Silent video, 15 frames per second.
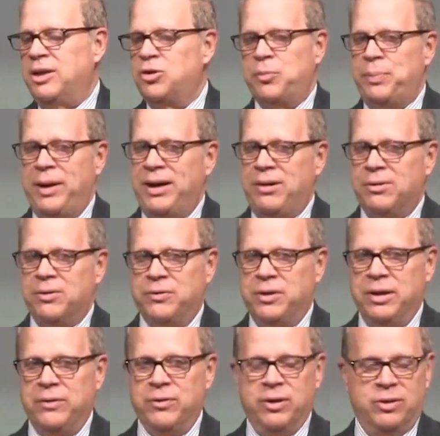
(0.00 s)
That's
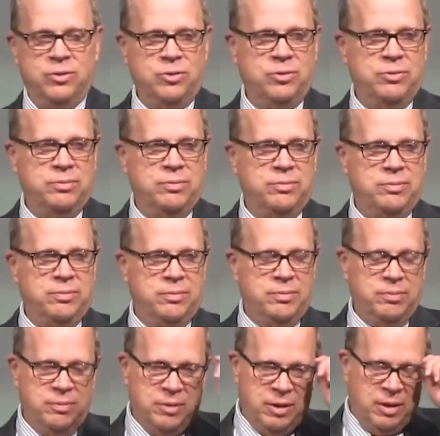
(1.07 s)
powerful evidence.
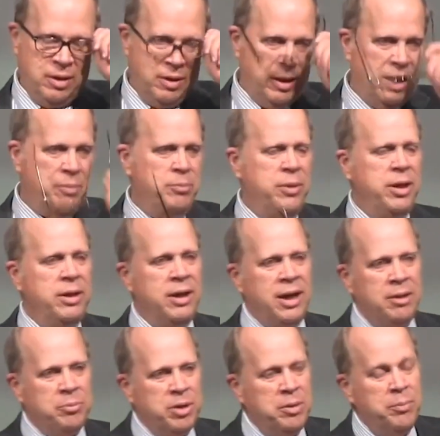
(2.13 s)
That may
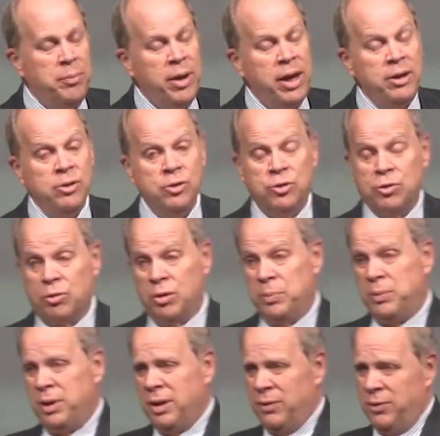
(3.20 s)
not be
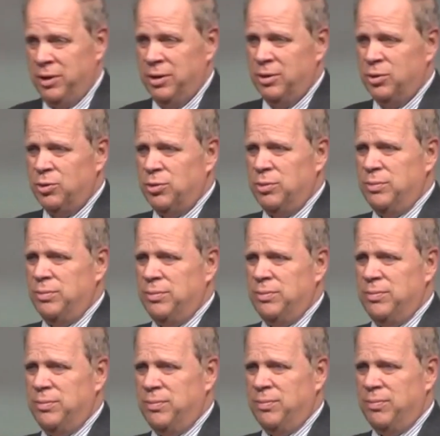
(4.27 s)
manuscript evidence,
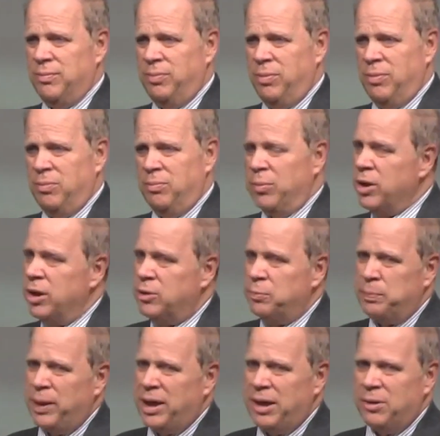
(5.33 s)
but
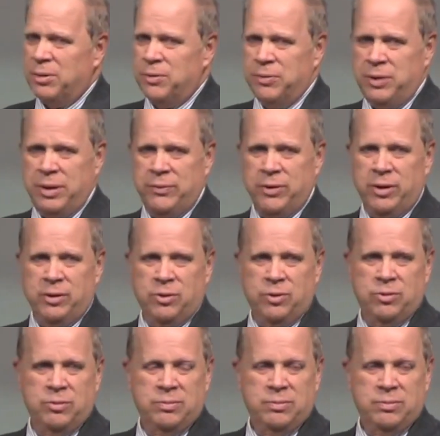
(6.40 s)
it's powerful evidence.